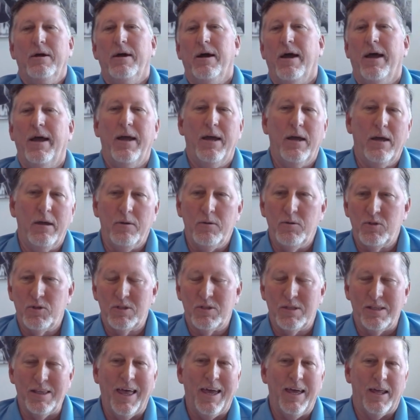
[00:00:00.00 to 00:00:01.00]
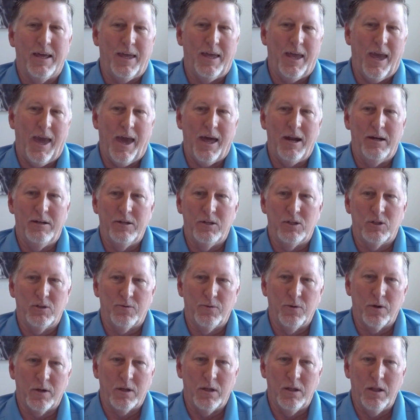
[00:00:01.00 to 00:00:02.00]
a slate of candidates
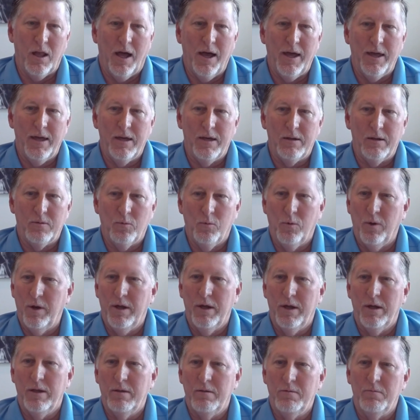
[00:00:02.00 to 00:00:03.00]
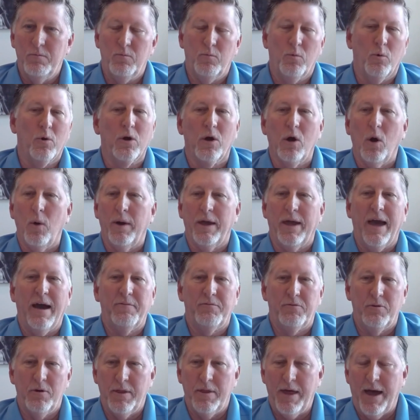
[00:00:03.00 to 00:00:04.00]
for a client when we're going
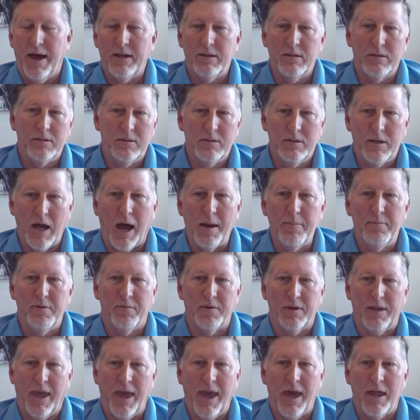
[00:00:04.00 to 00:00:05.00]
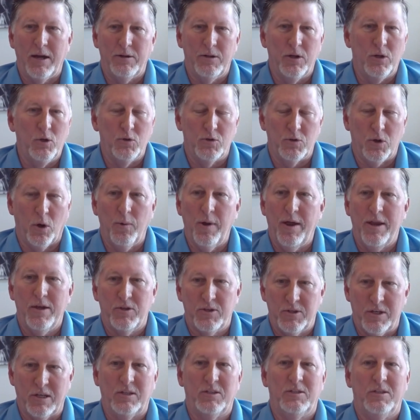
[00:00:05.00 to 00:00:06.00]
after that type of a candidate who's already
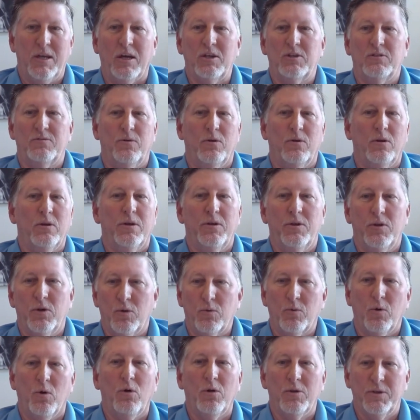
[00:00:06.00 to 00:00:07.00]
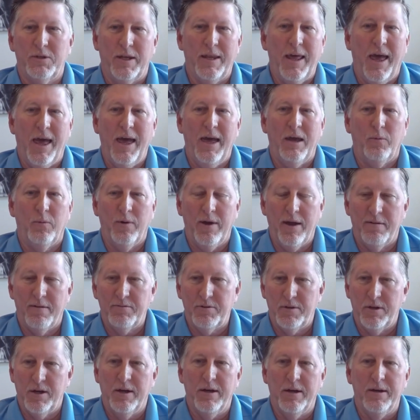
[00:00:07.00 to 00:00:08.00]
successful in their role today, and we have
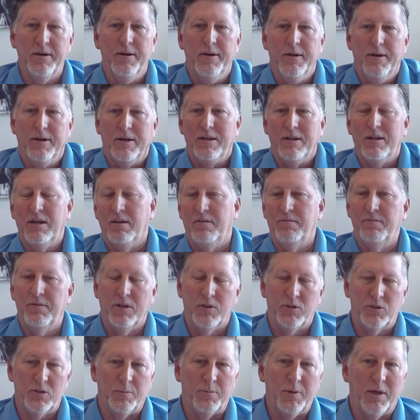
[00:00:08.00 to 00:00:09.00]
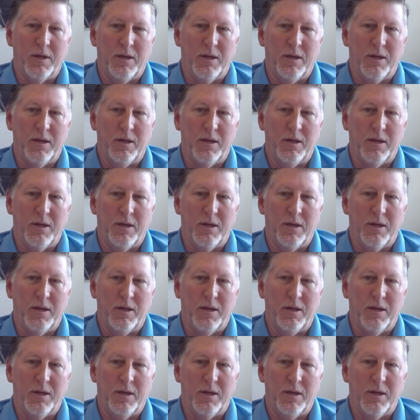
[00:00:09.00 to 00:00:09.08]
to convince them to